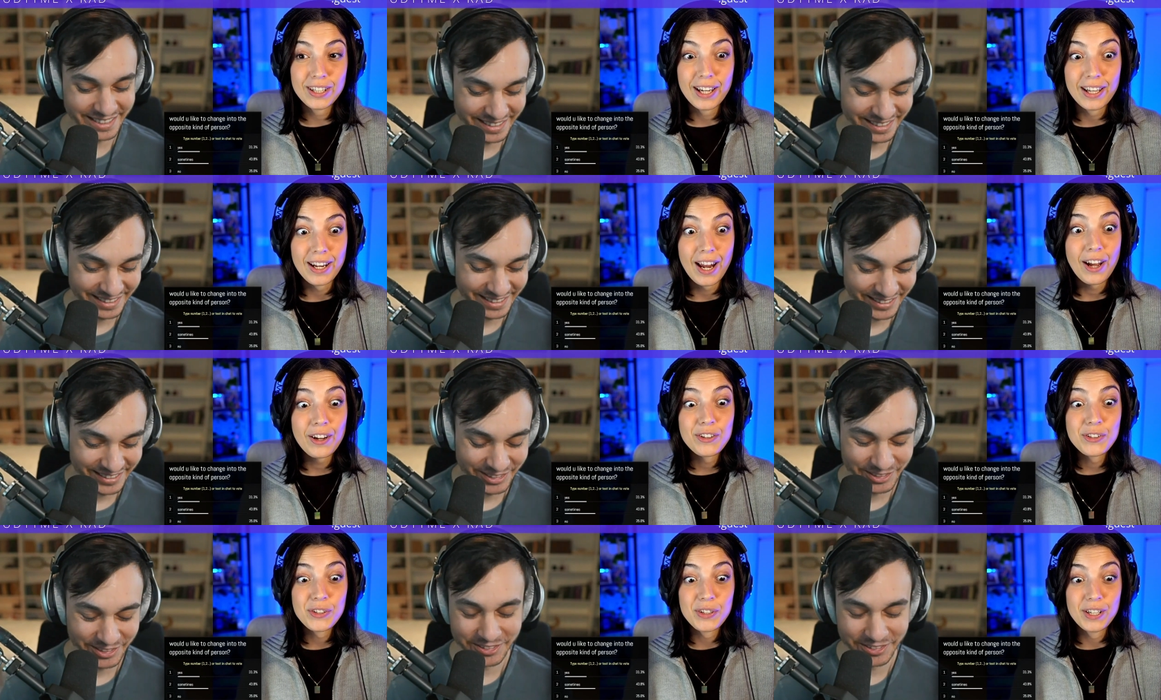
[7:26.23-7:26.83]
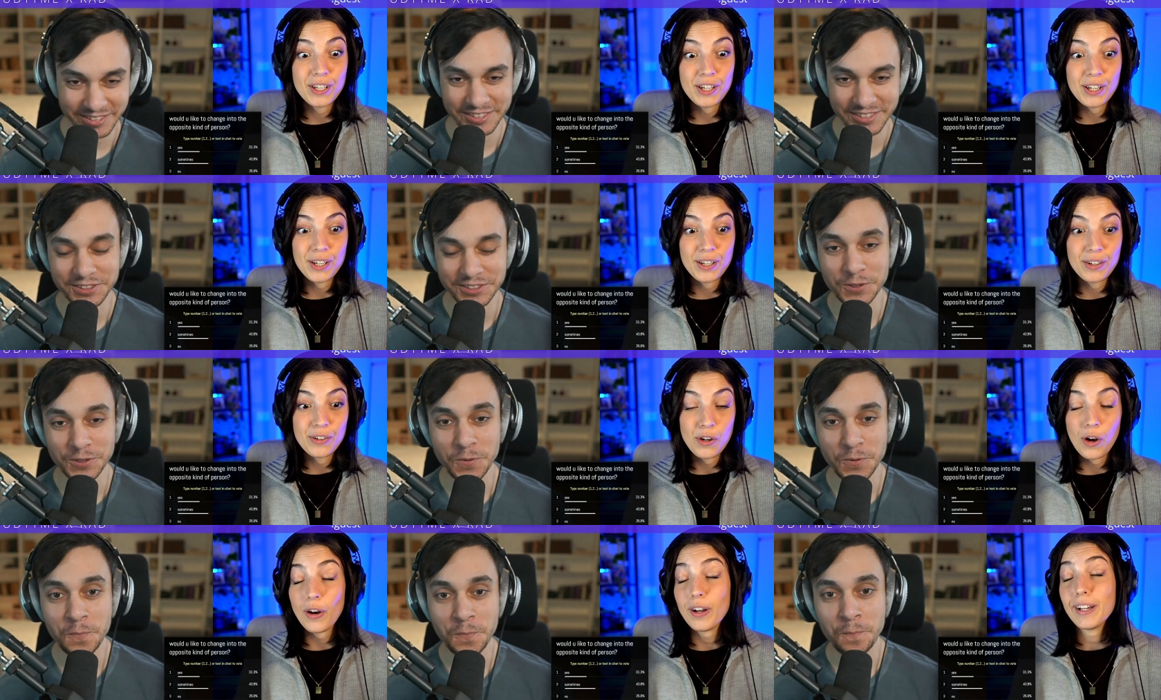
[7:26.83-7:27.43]
Speaker 1: and actually
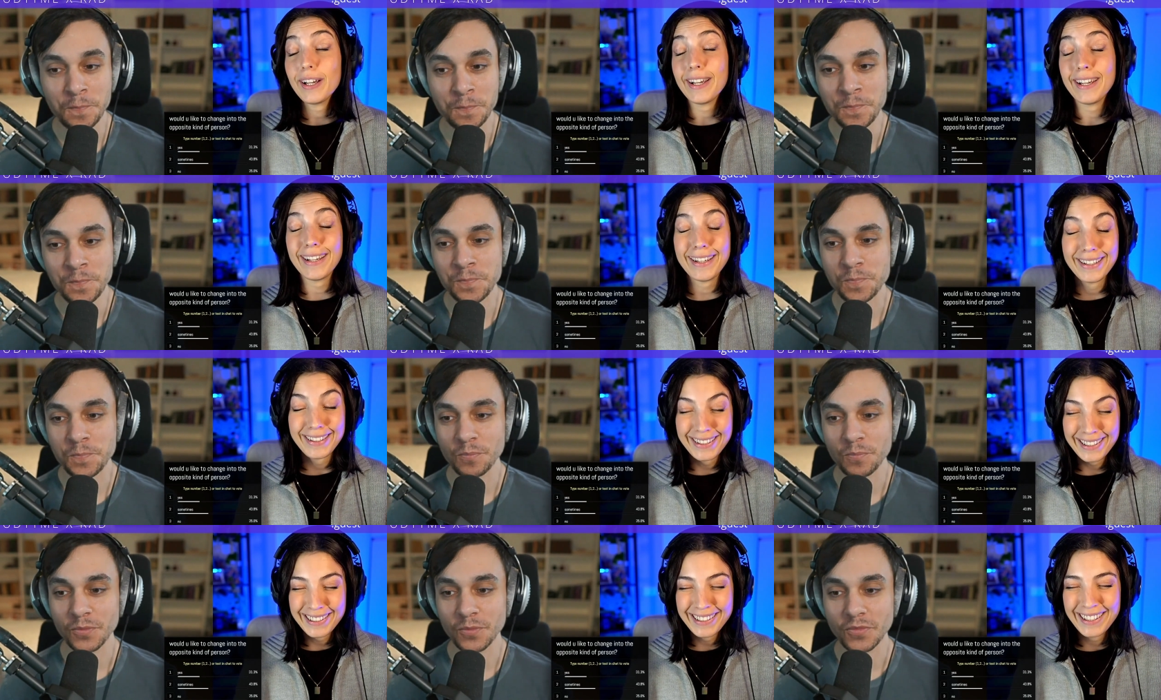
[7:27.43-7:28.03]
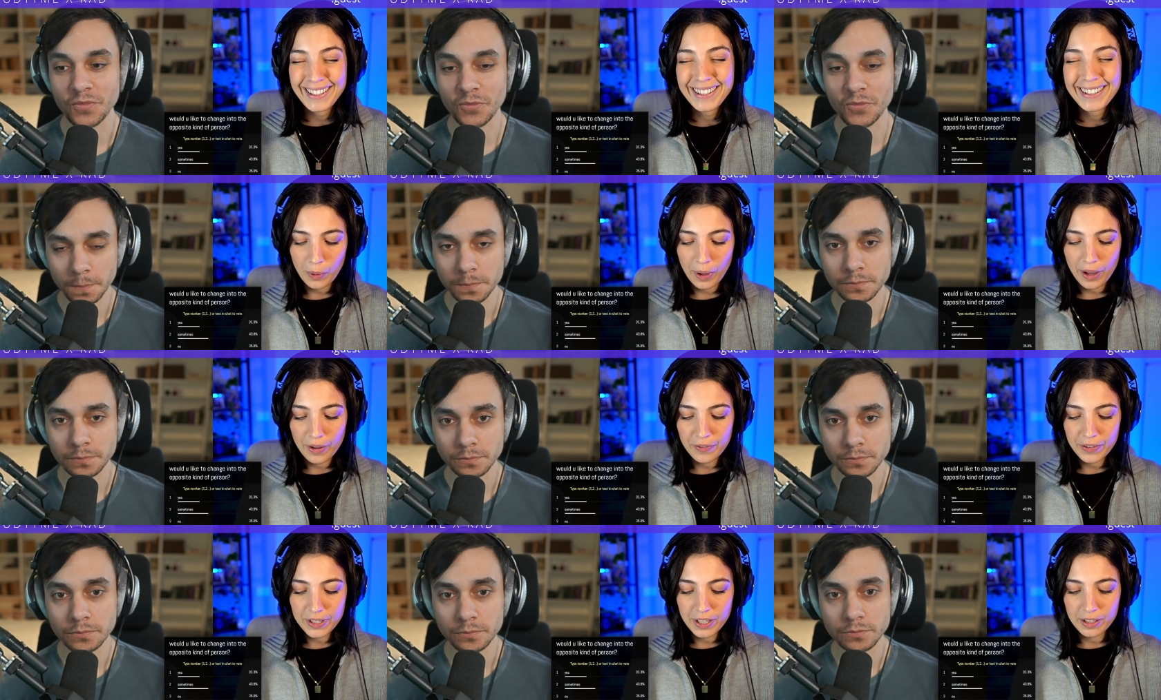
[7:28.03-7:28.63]
not hating it.
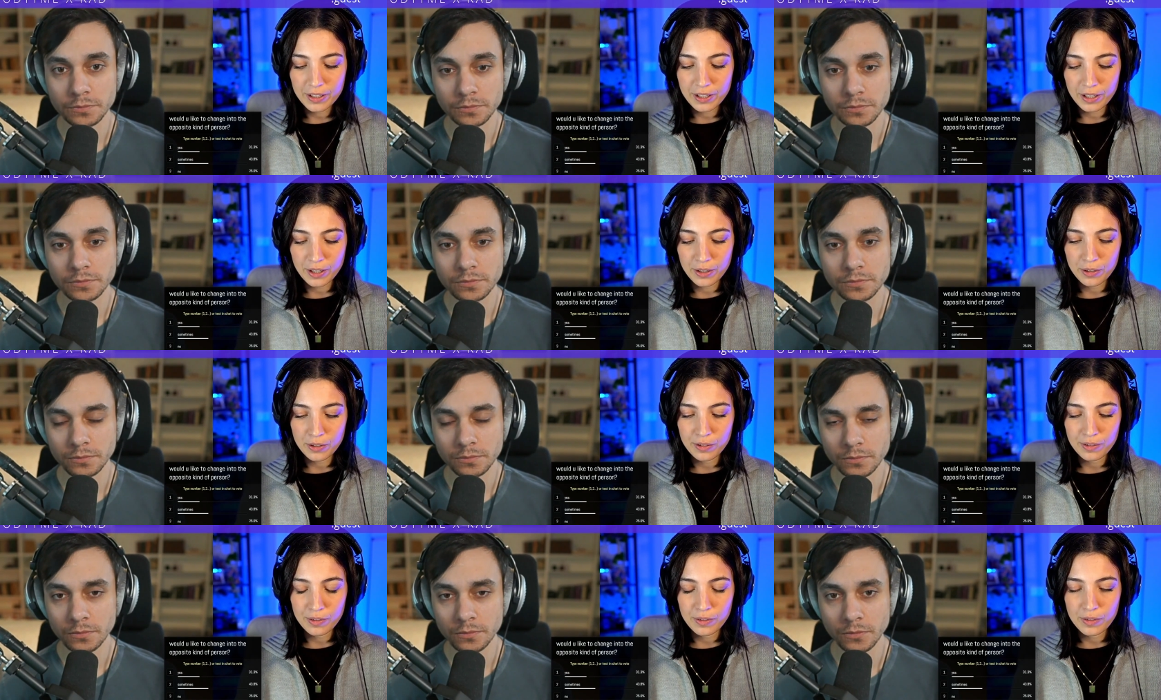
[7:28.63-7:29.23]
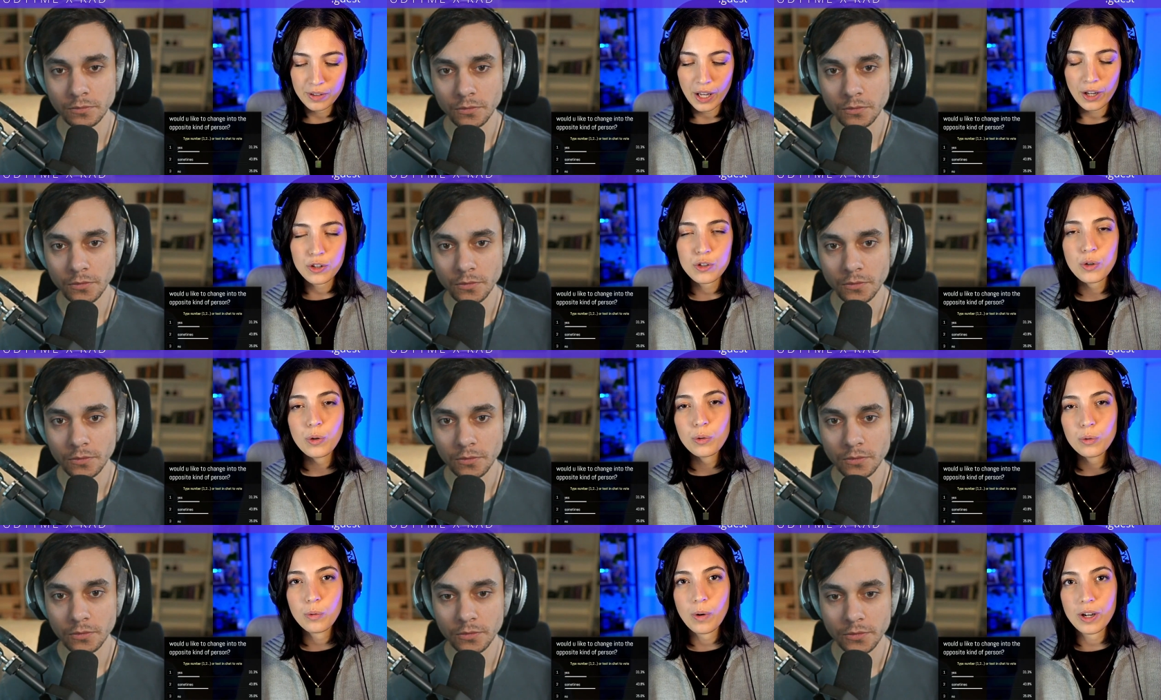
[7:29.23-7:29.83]
I think that the
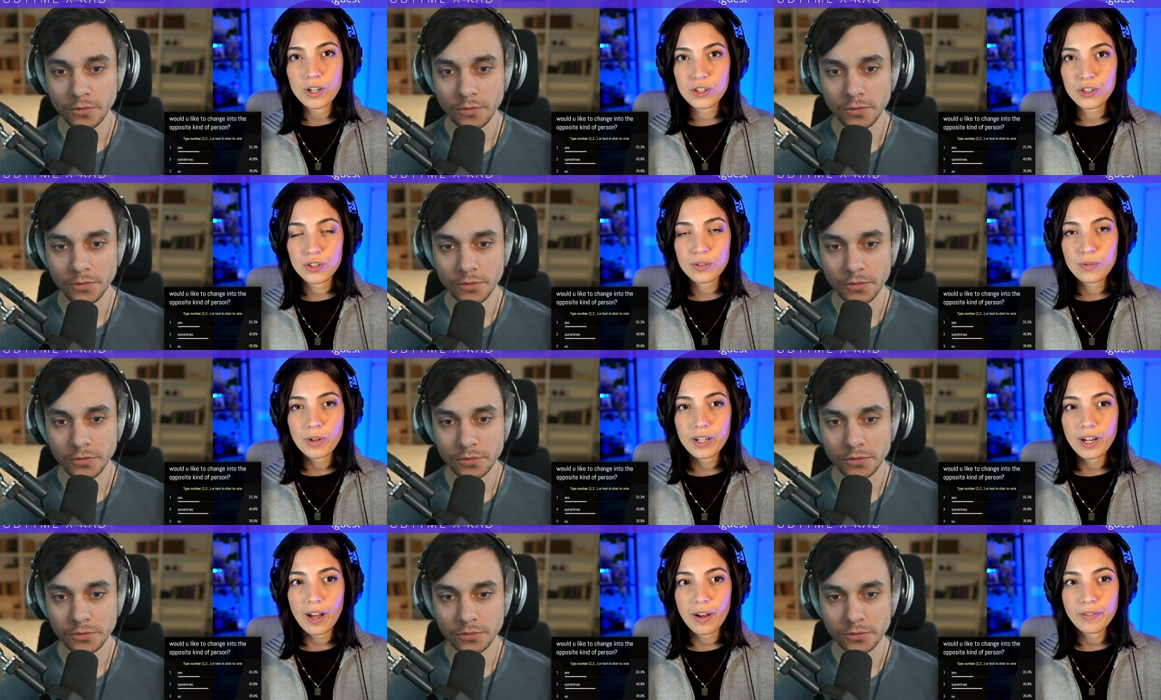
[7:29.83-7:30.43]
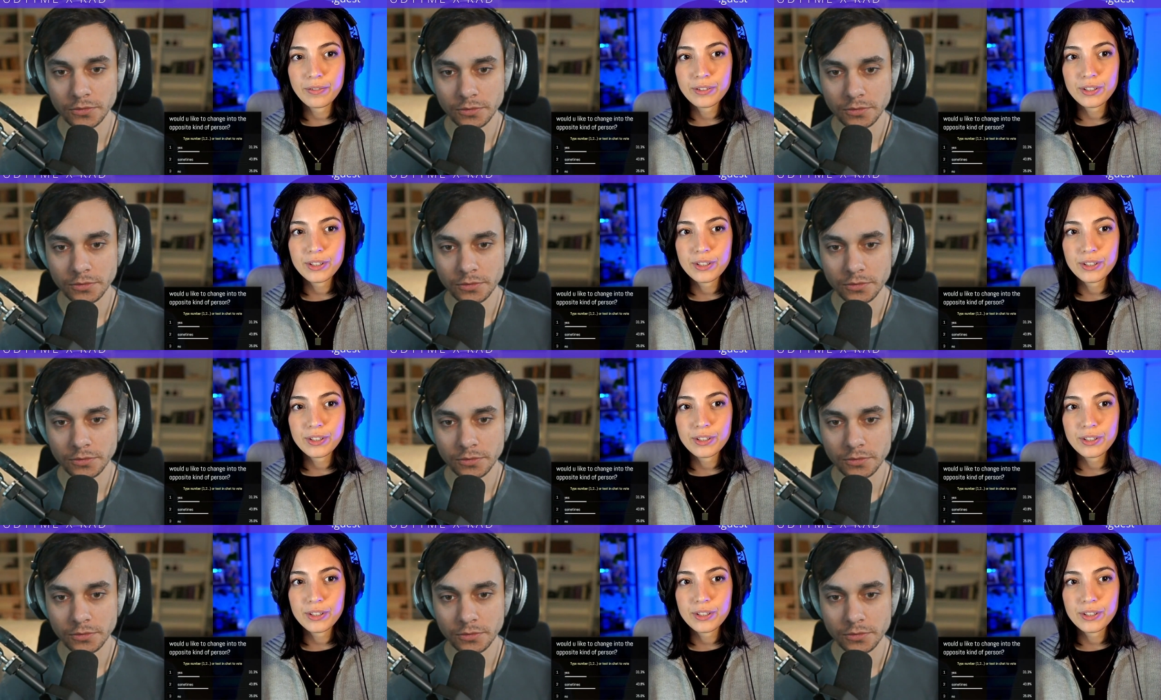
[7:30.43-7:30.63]
natural question right after